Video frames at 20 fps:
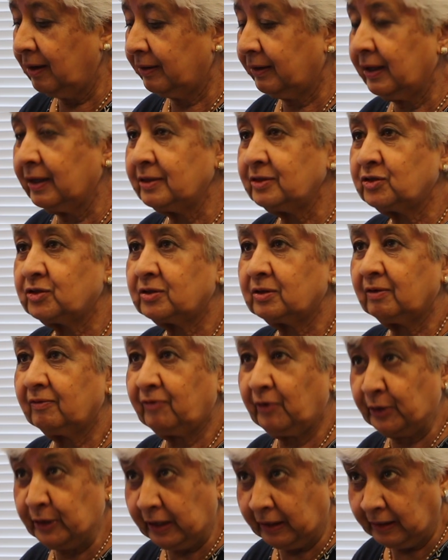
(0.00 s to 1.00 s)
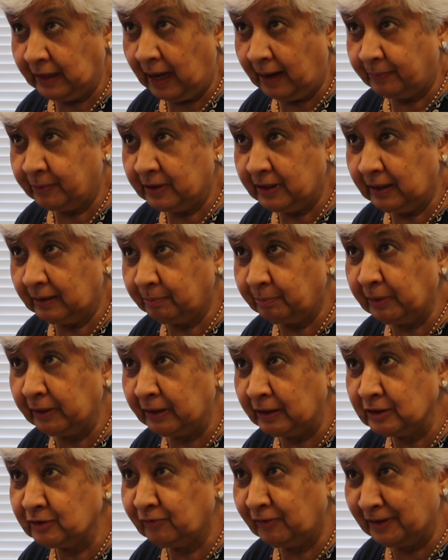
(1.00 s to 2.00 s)
kids very unhappy and
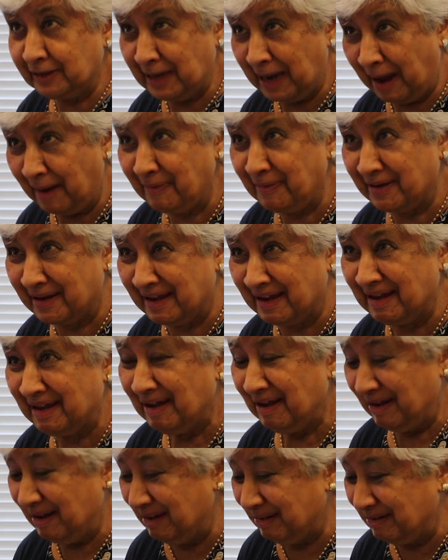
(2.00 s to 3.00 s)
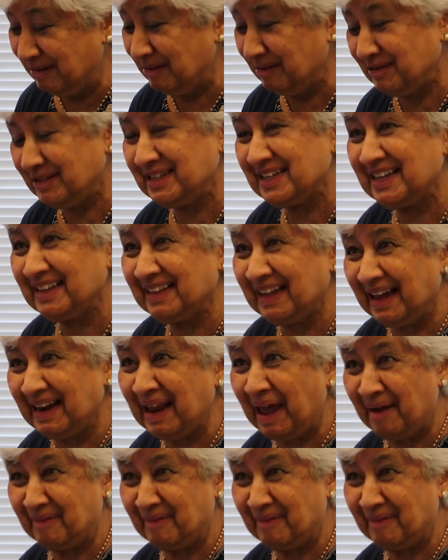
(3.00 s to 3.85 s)
parents very happy. Do you see that